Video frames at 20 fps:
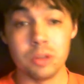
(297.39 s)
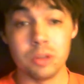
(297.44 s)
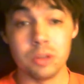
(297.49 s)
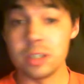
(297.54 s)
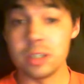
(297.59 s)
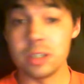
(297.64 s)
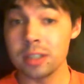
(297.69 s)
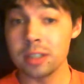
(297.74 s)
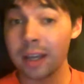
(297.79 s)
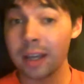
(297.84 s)

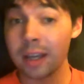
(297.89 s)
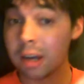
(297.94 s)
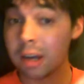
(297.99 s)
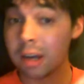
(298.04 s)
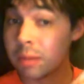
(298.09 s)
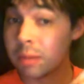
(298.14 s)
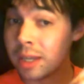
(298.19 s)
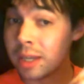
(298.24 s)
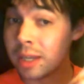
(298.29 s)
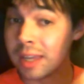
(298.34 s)
just like how I'm
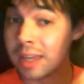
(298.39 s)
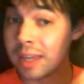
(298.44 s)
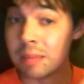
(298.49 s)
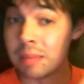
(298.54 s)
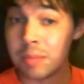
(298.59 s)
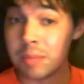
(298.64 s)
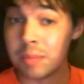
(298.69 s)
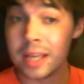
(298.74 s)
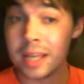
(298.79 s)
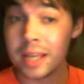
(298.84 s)
getting a
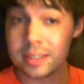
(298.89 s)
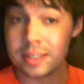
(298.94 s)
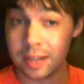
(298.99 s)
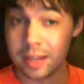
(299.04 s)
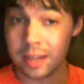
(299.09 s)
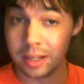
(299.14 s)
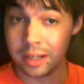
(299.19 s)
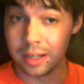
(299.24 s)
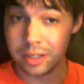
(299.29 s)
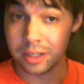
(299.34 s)
base
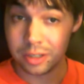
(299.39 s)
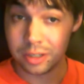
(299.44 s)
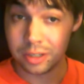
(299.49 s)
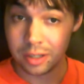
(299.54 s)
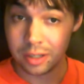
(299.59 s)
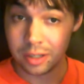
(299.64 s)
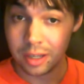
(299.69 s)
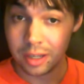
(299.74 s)
knowledge